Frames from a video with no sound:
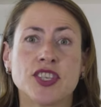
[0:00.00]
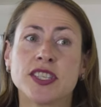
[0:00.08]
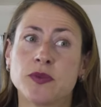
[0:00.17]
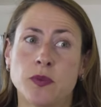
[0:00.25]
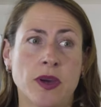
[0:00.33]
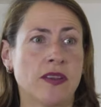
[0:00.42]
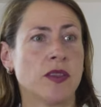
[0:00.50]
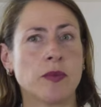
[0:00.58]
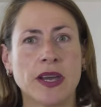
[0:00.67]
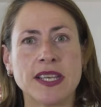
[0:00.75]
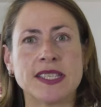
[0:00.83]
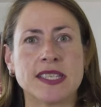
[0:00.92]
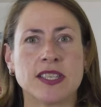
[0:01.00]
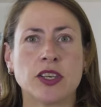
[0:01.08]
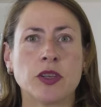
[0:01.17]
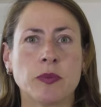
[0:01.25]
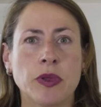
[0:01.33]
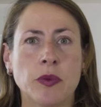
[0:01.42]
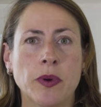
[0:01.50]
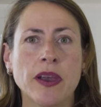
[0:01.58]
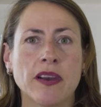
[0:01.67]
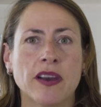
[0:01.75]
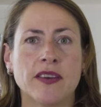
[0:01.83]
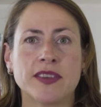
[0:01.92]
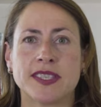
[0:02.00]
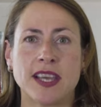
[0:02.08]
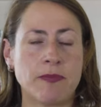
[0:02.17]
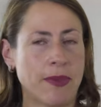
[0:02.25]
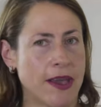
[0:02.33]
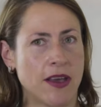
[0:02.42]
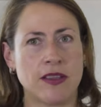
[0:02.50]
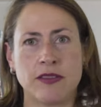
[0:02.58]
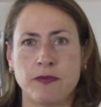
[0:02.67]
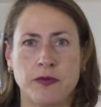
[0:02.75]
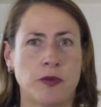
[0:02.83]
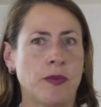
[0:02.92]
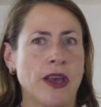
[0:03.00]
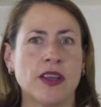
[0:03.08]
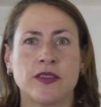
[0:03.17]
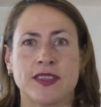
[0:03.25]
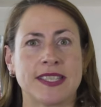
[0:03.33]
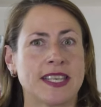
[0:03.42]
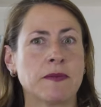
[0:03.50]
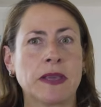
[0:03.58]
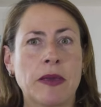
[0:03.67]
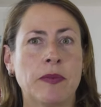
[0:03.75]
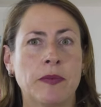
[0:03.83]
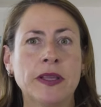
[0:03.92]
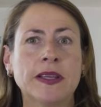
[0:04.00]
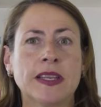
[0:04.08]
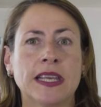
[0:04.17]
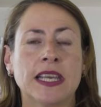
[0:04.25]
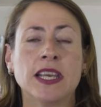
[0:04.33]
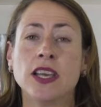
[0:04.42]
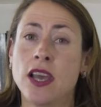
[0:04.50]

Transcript: Just one of the biases you could be aware of is that pound for pound of the same capability,